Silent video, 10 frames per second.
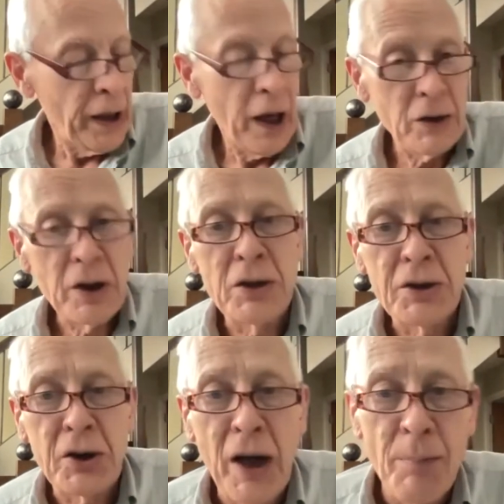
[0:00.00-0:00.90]
Now,
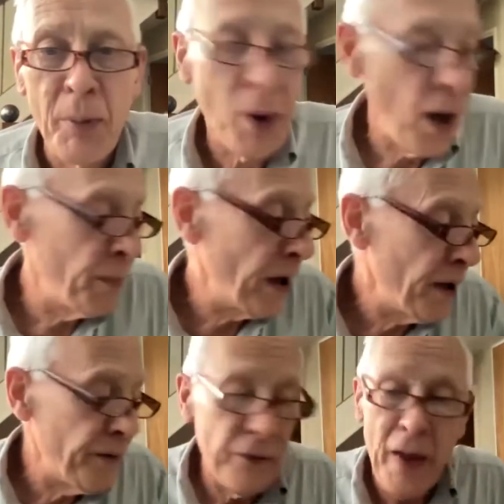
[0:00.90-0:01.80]
there's a couple of,
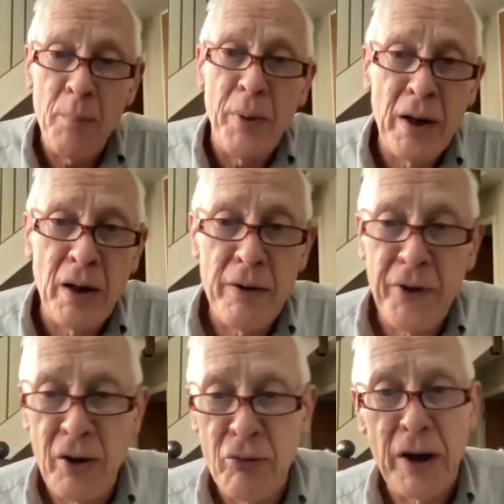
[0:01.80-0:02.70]
other than that being, I
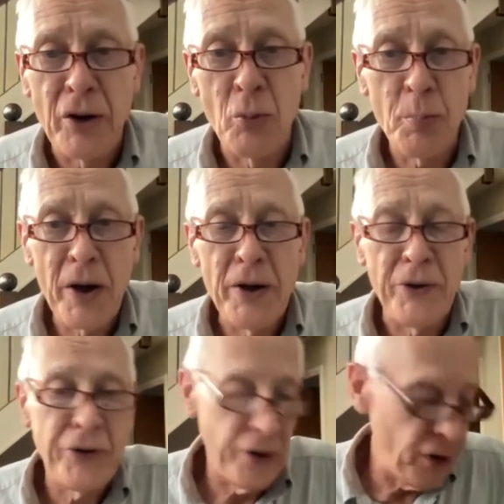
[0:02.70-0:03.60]
think, a really good
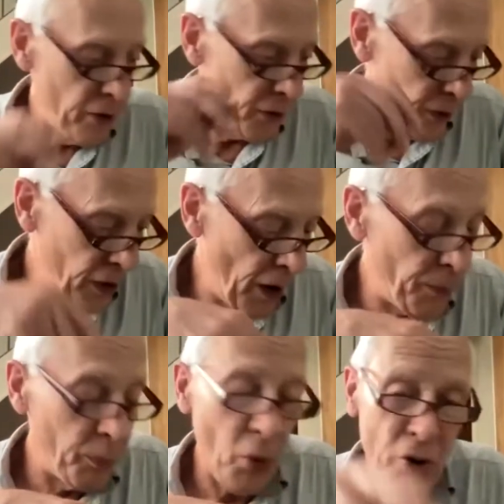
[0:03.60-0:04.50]
piece, a
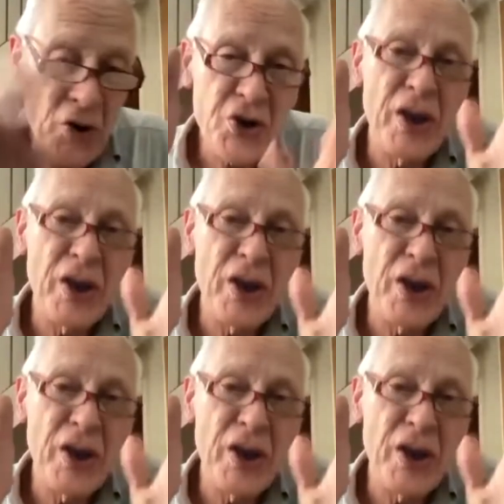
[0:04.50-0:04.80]
couple of points.